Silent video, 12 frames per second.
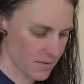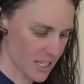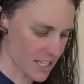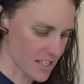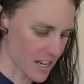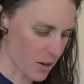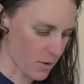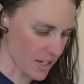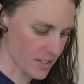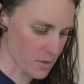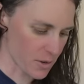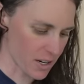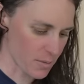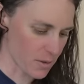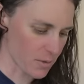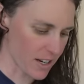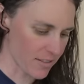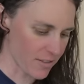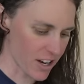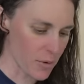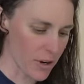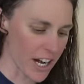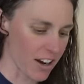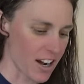It's not quite a square, but whatever I
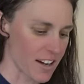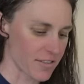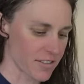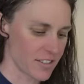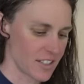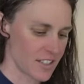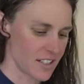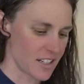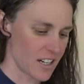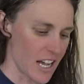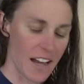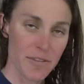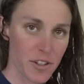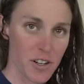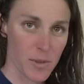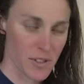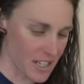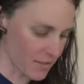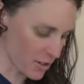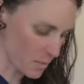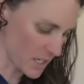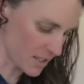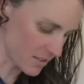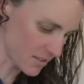break off after almost every
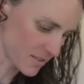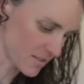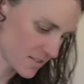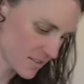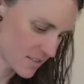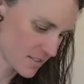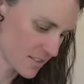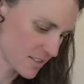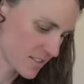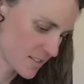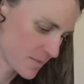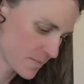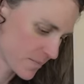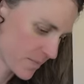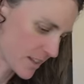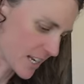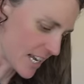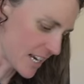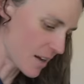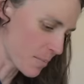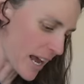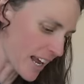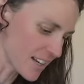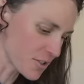meal. And
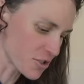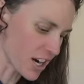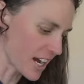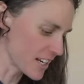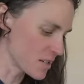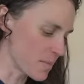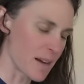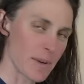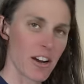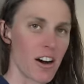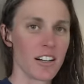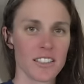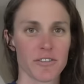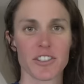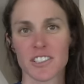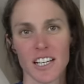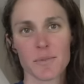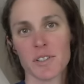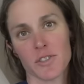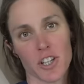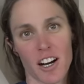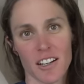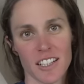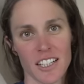Pat has tried to buy me all different types of
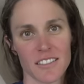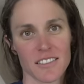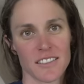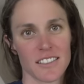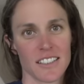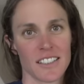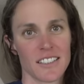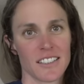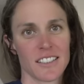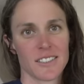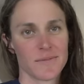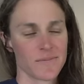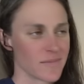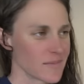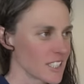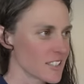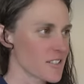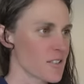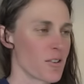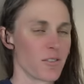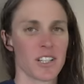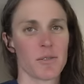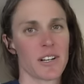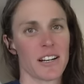chocolate. And this is the
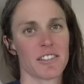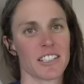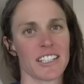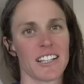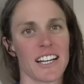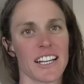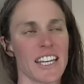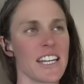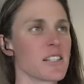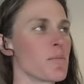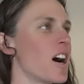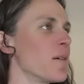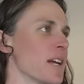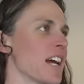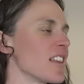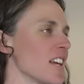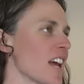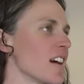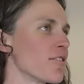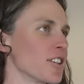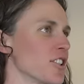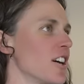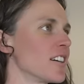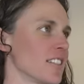only one I really like. He has bought me, I think, every
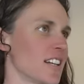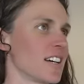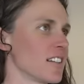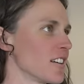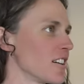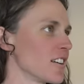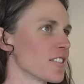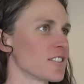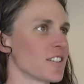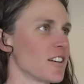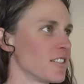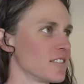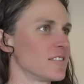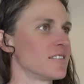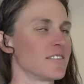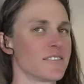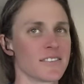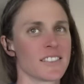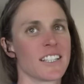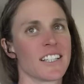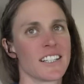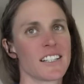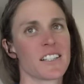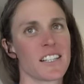chocolate on the earth. So
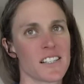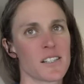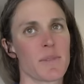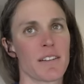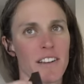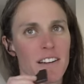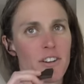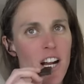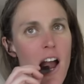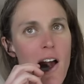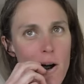this is my favorite.